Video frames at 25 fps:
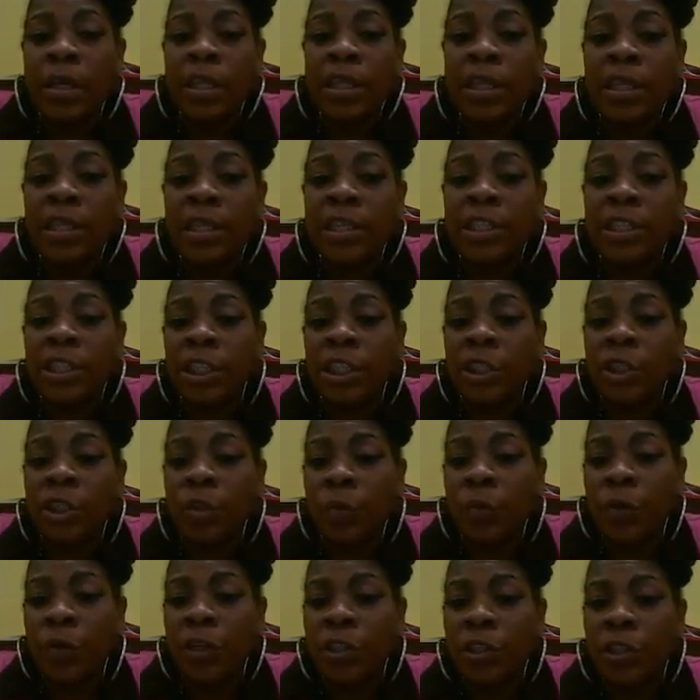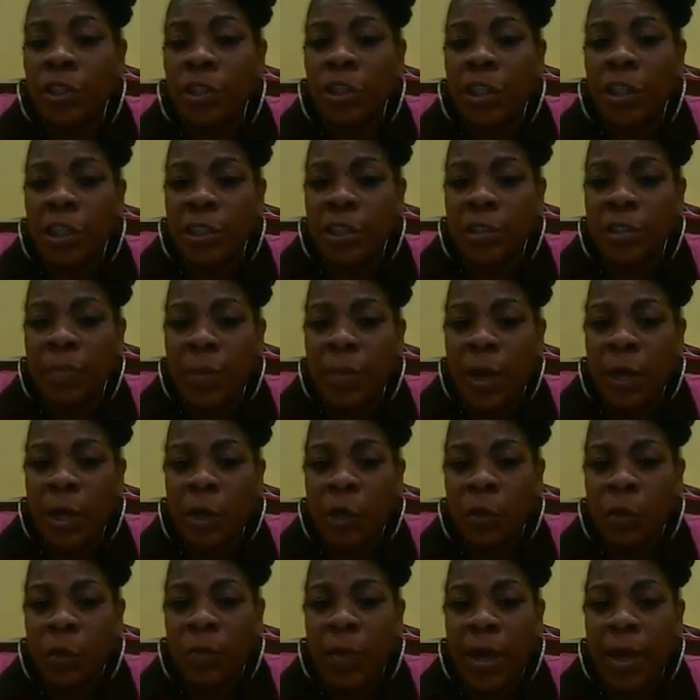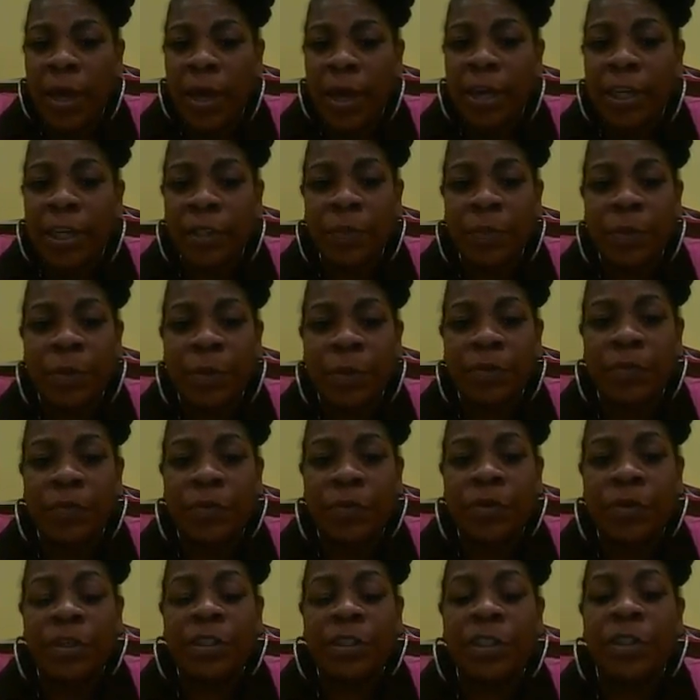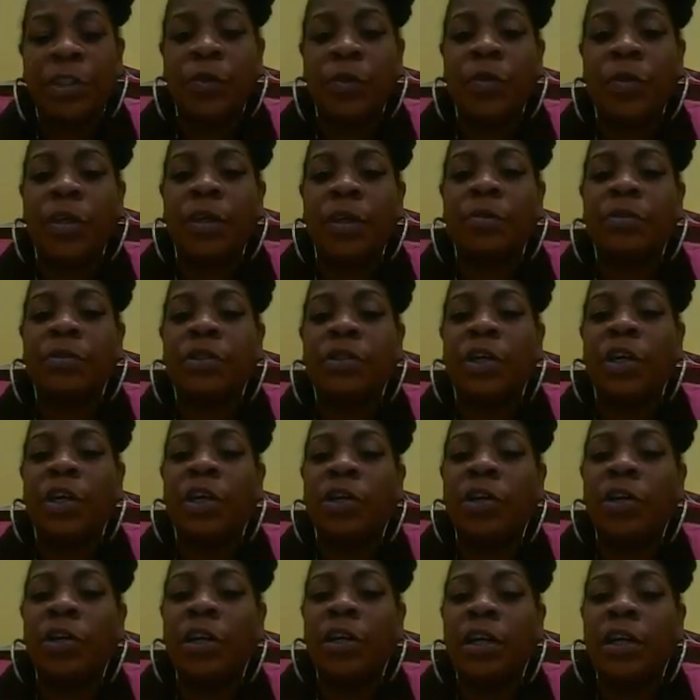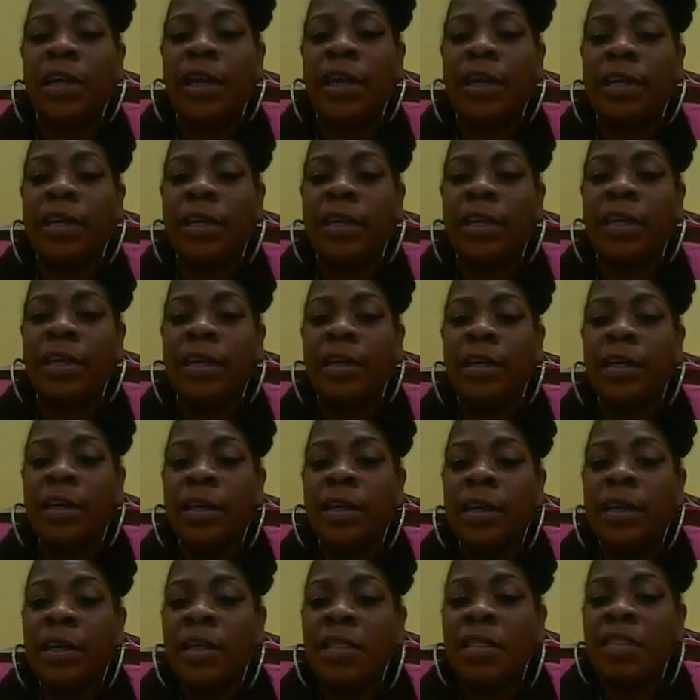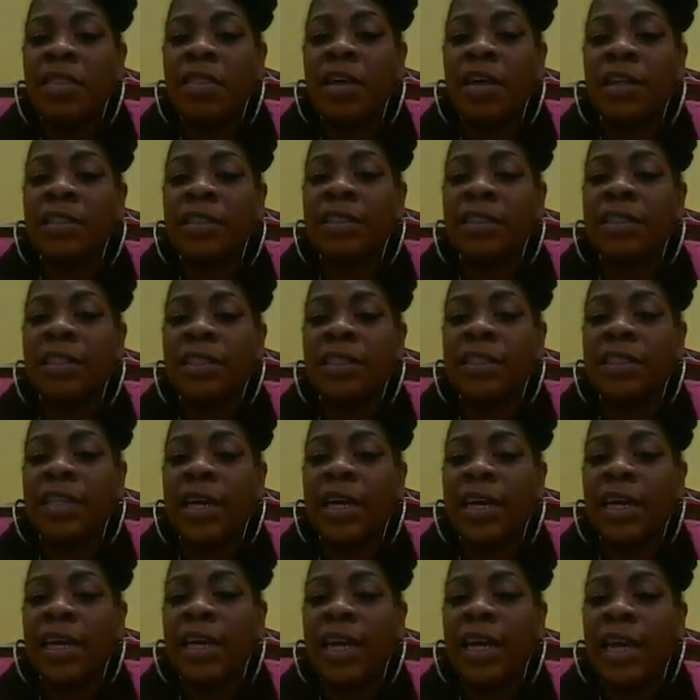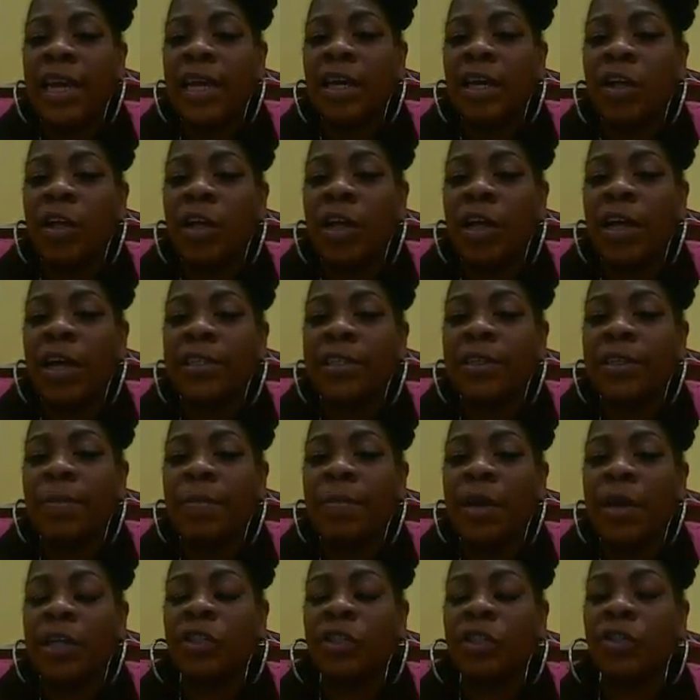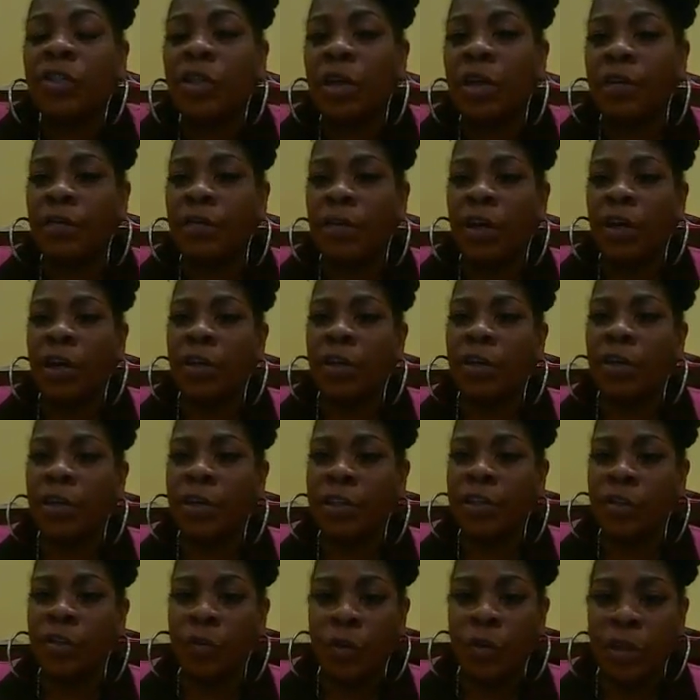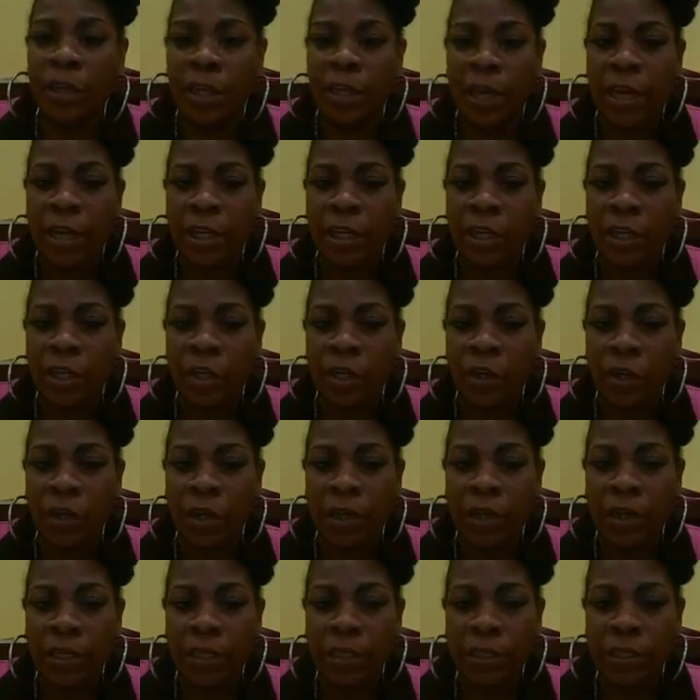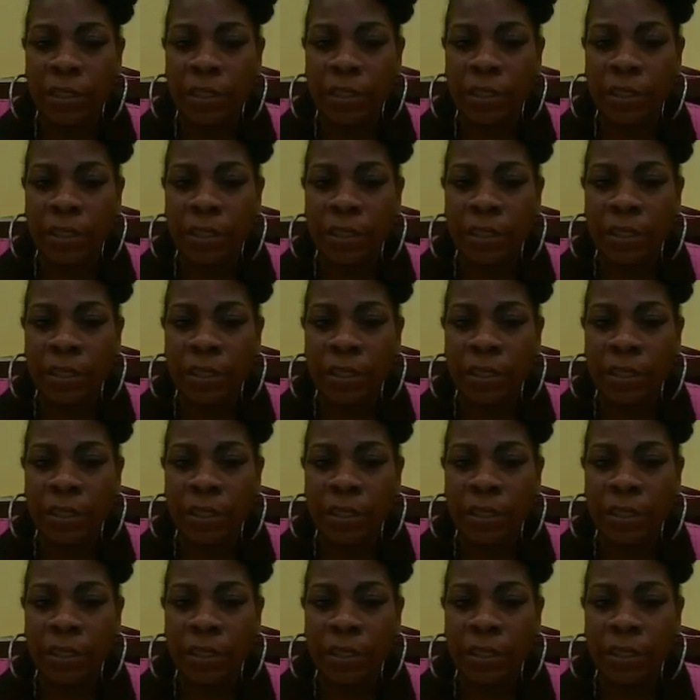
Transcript: This situation is modeled by x plus 42 equals 180. Thus, the second angle has a measure of 128 degrees.